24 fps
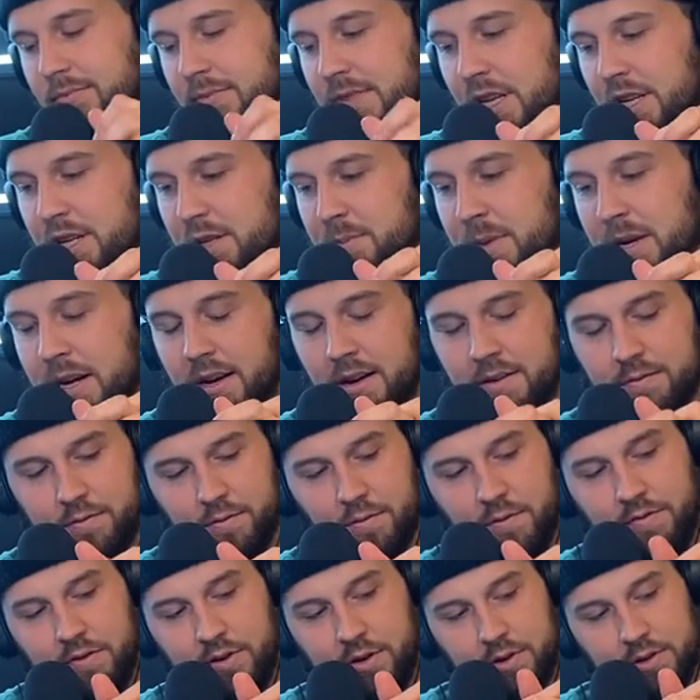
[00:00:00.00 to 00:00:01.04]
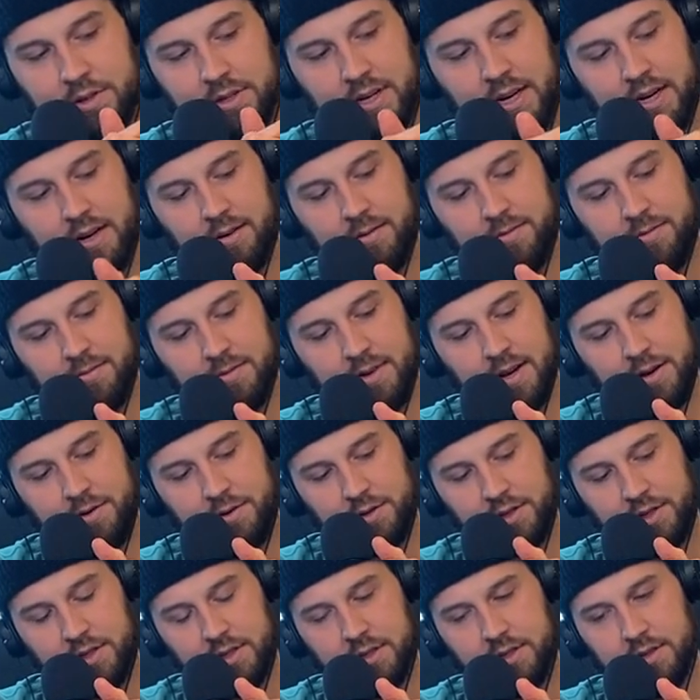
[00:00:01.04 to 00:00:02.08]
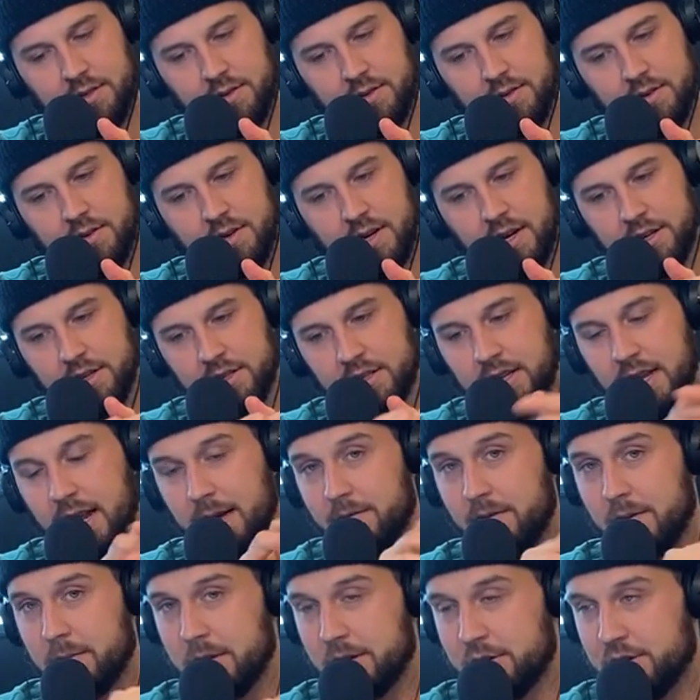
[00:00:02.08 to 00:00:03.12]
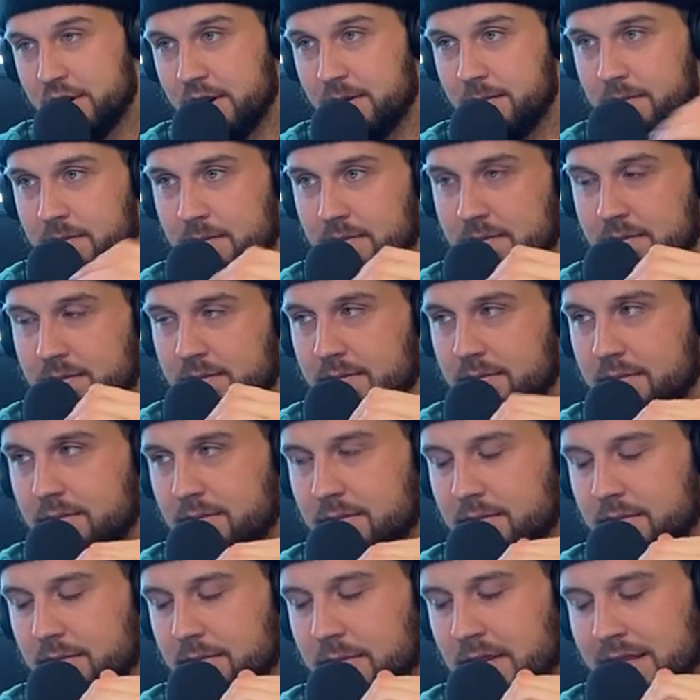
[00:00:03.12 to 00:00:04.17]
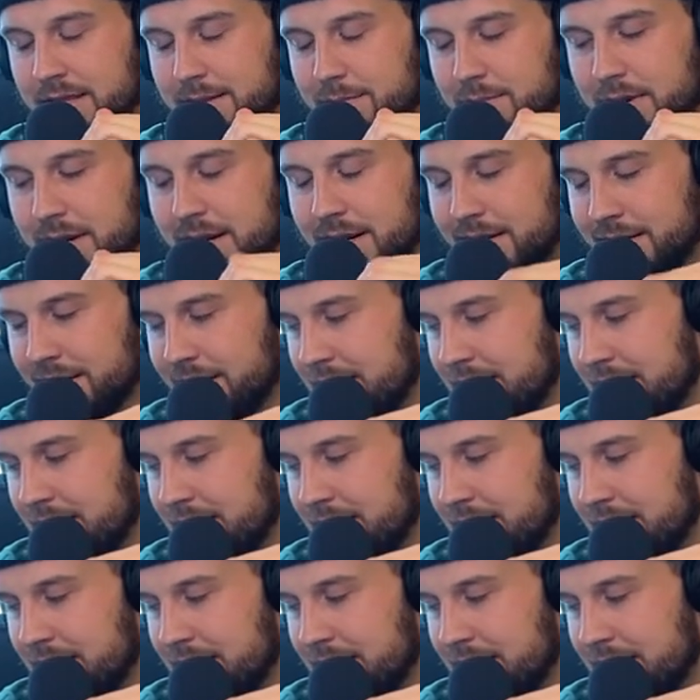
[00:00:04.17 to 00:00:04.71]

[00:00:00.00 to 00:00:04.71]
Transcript: speaking of reversing, I just came from the gym, not to brag,